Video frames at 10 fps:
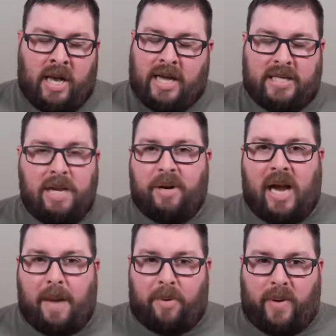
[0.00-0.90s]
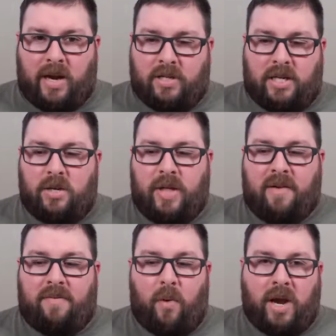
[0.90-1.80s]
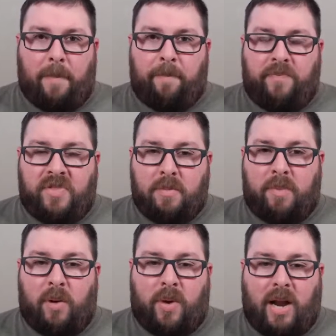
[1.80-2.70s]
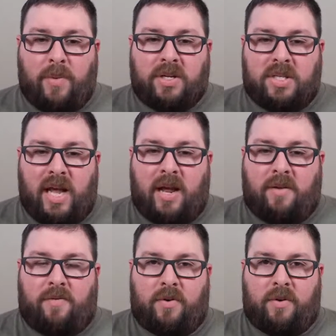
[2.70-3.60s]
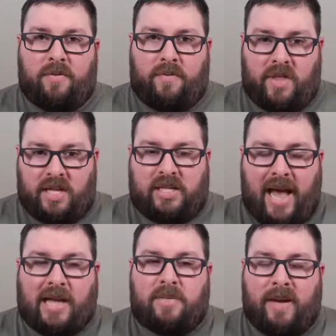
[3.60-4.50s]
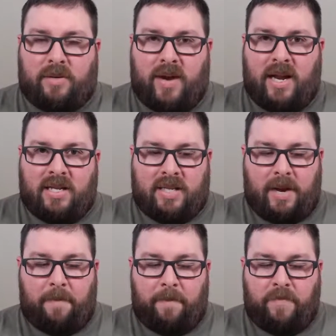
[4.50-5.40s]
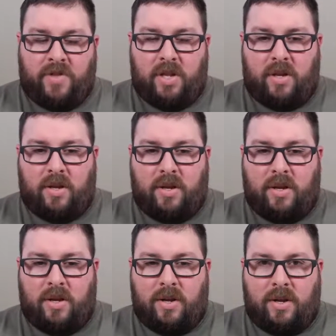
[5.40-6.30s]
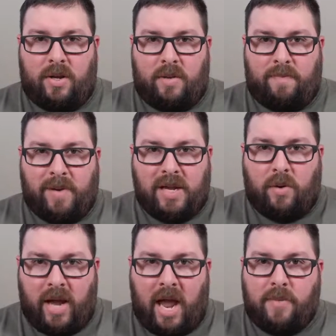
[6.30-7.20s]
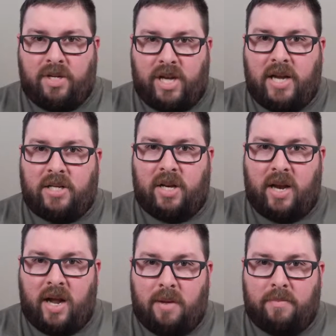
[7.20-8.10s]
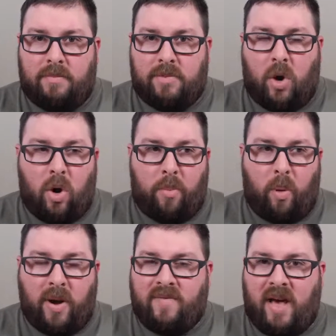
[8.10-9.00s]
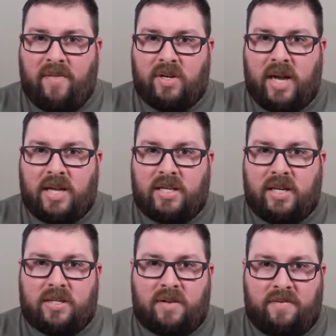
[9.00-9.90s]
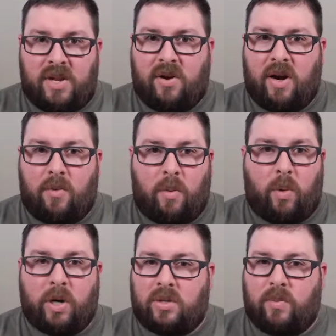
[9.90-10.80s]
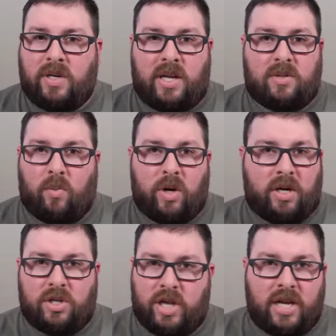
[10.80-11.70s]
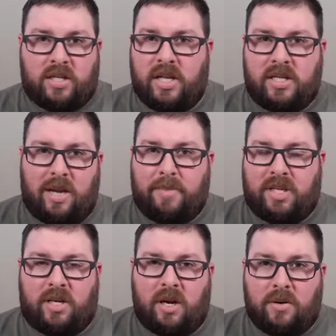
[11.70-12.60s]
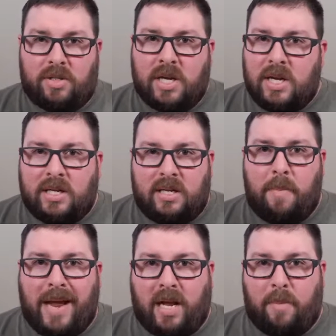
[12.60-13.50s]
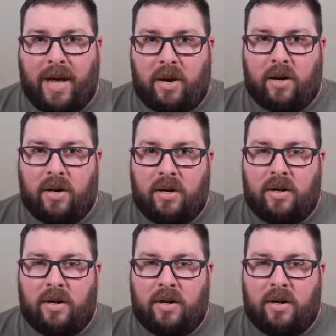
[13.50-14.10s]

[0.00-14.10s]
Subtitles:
a team of copywriters that do that for him. But what I will say for this aspect, right, is that be okay with changing it up. The whole point of advertising is to figure out what works and what doesn't work and change things up as it goes to make it better.